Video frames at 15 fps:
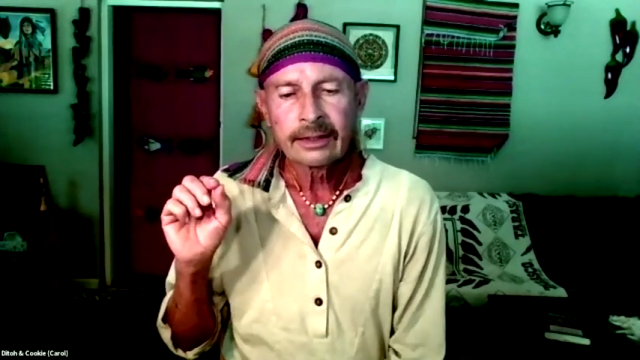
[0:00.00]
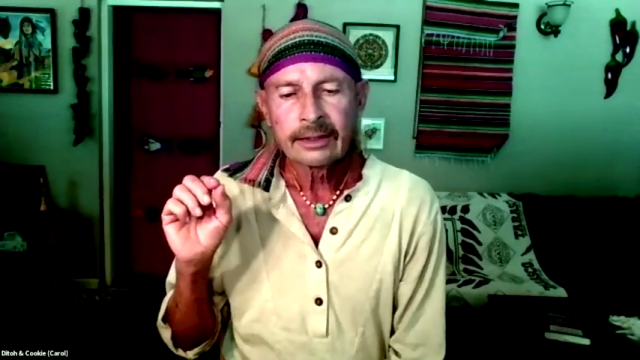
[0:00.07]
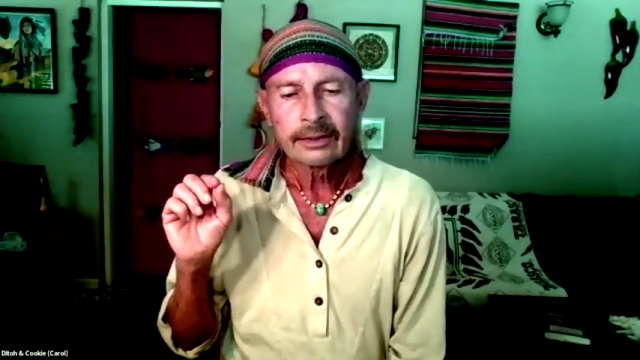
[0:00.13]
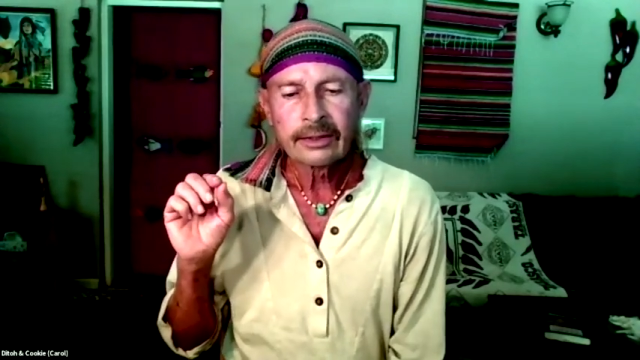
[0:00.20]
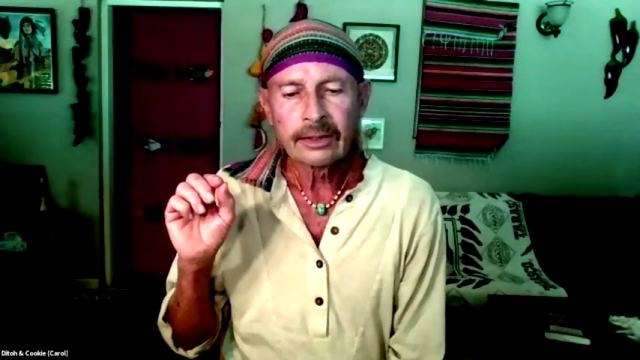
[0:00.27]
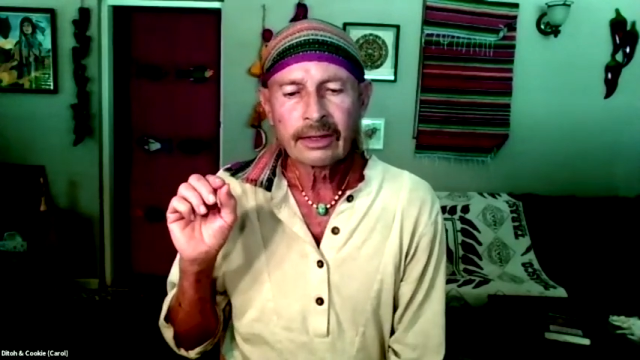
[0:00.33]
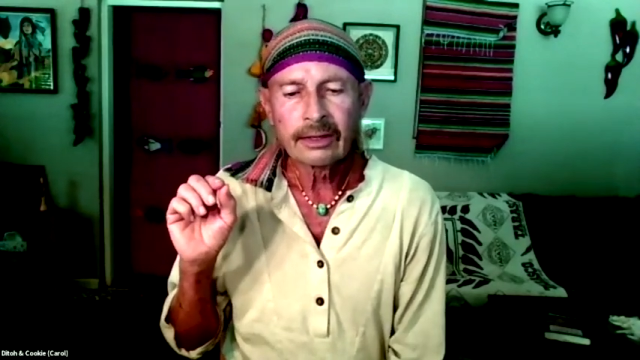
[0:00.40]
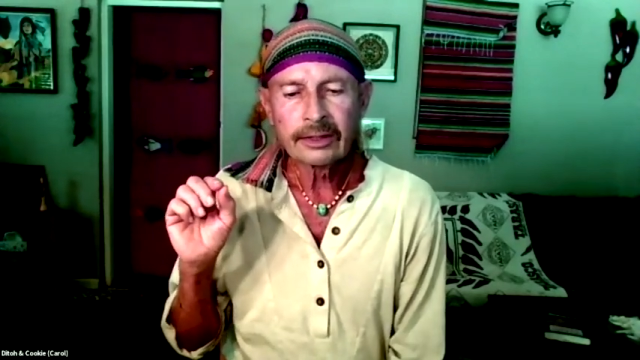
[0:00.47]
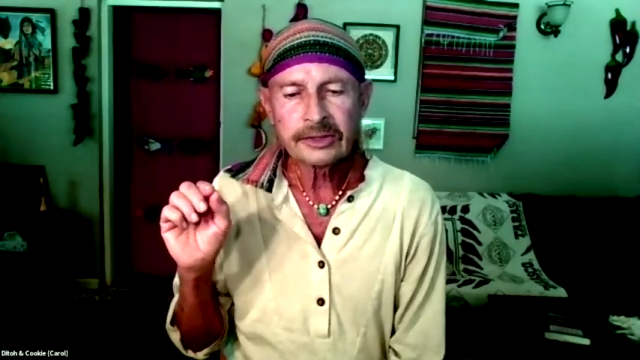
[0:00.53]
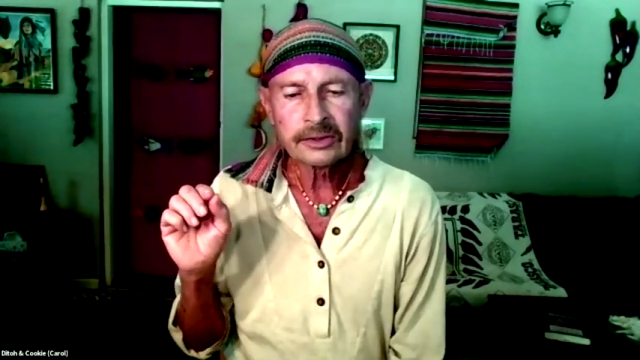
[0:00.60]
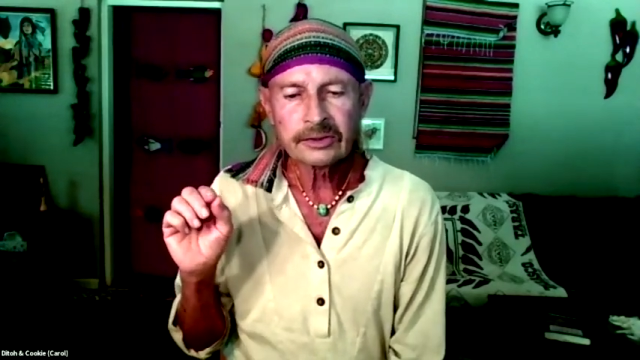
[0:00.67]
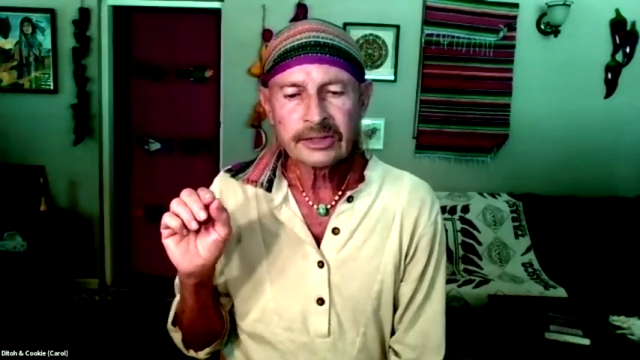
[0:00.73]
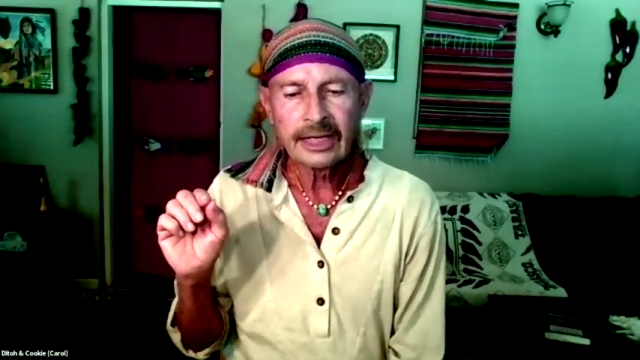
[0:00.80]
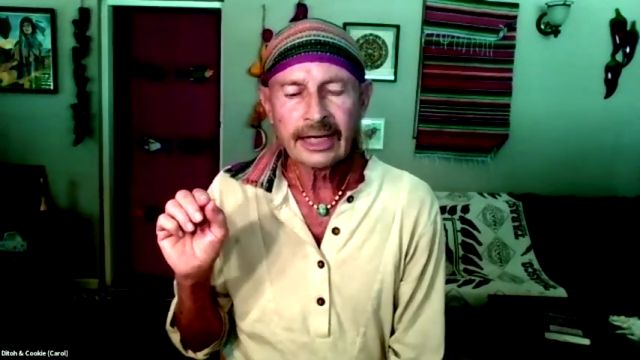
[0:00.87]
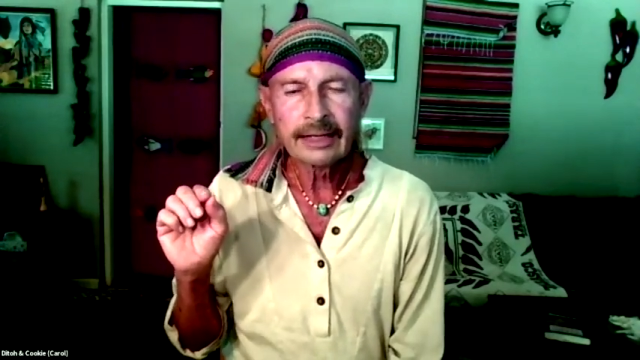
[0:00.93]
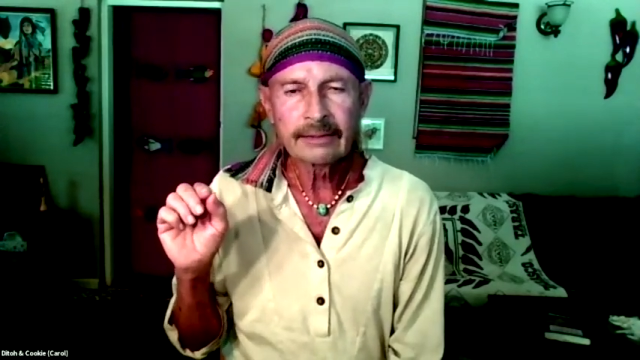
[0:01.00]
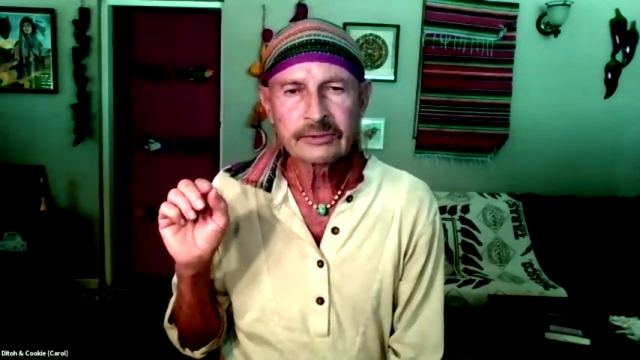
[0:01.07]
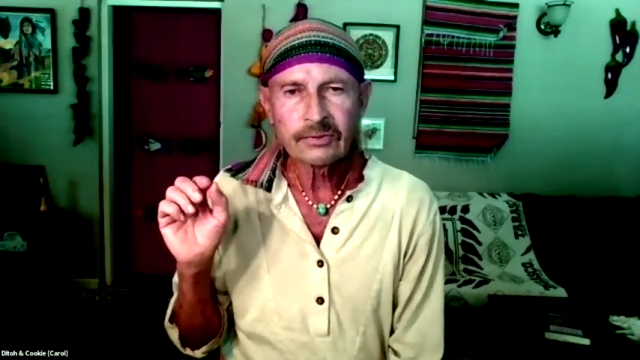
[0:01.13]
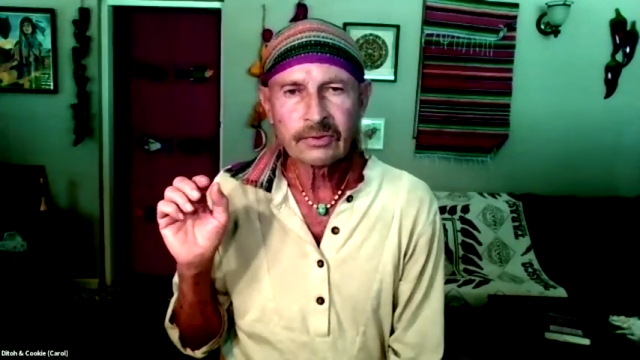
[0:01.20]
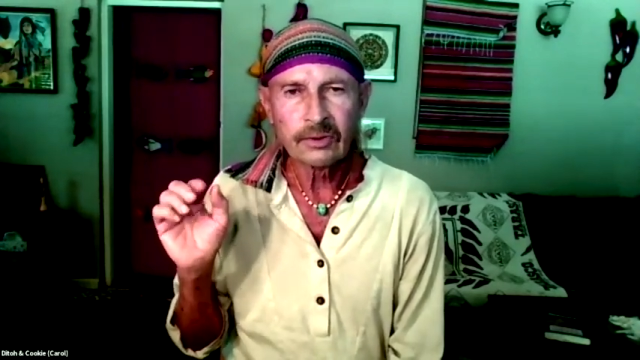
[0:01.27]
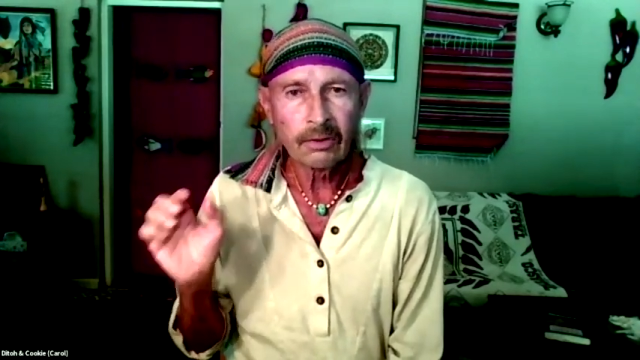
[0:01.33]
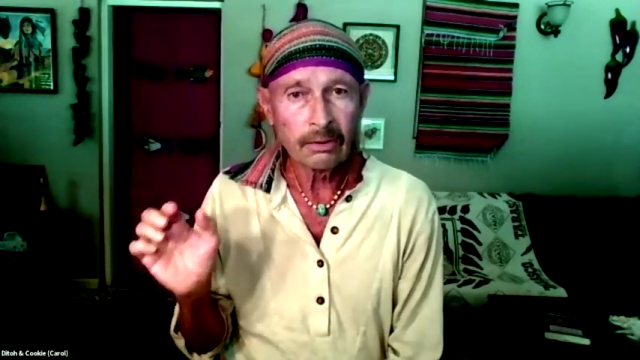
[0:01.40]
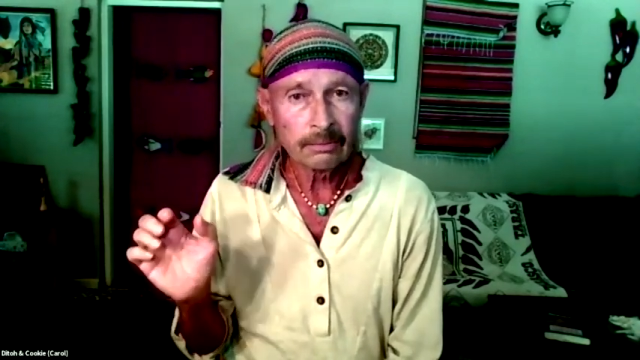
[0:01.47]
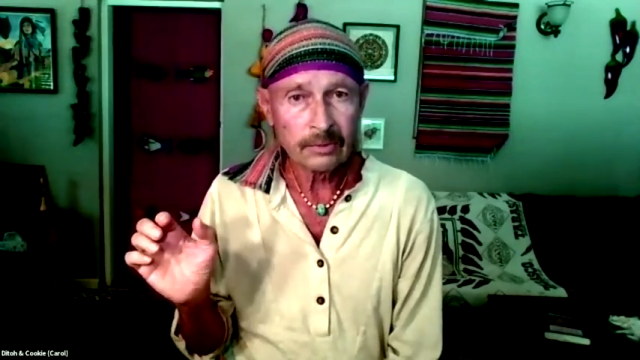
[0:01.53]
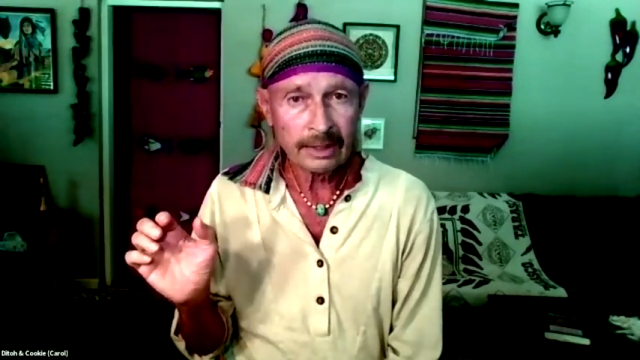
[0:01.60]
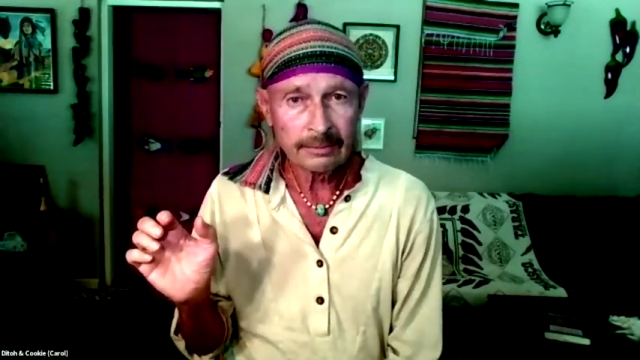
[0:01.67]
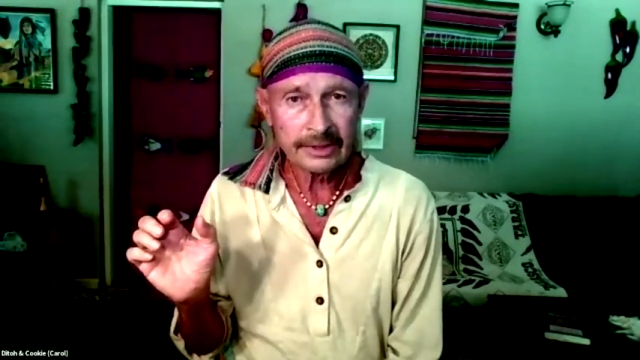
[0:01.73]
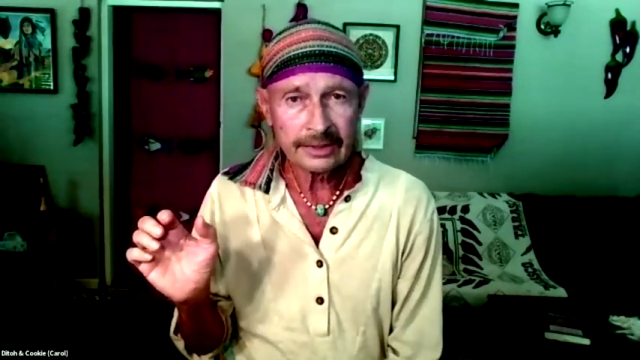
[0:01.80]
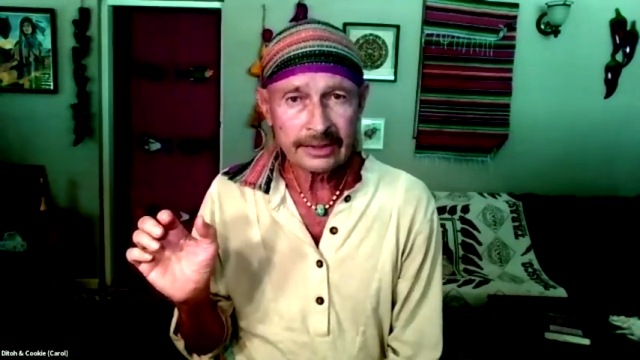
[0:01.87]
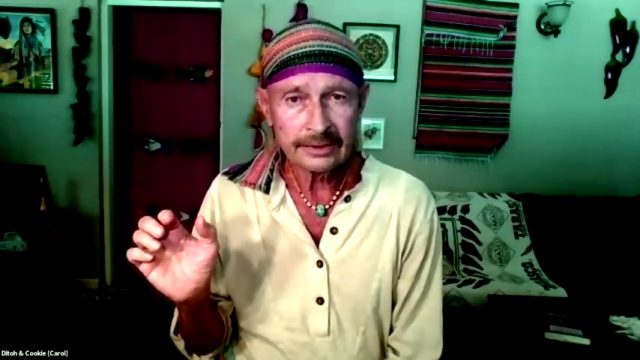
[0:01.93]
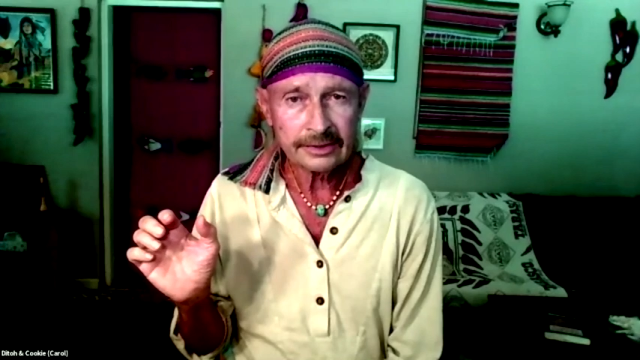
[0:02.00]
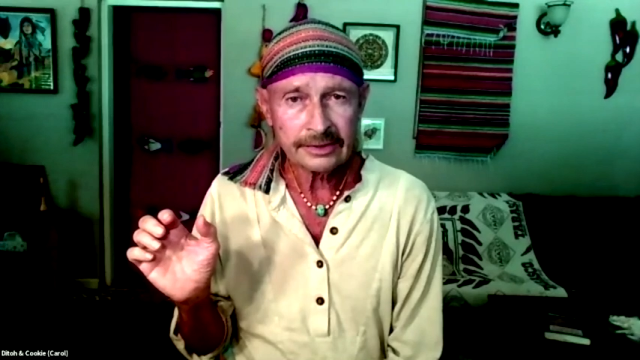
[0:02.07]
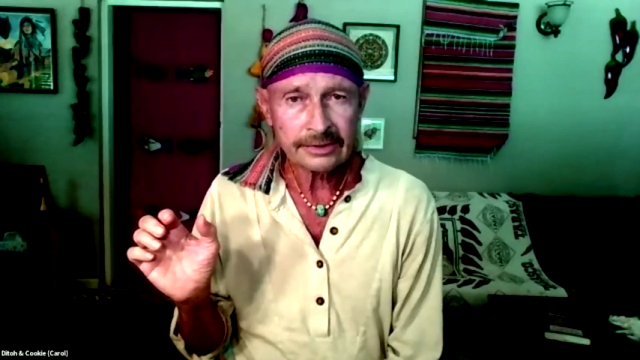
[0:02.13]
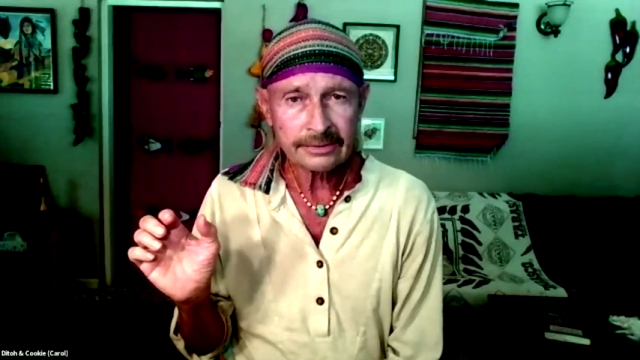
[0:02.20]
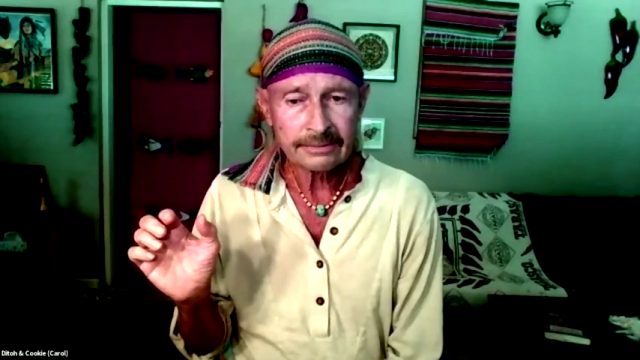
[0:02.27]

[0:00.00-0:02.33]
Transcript: There are also tabs for home remedies,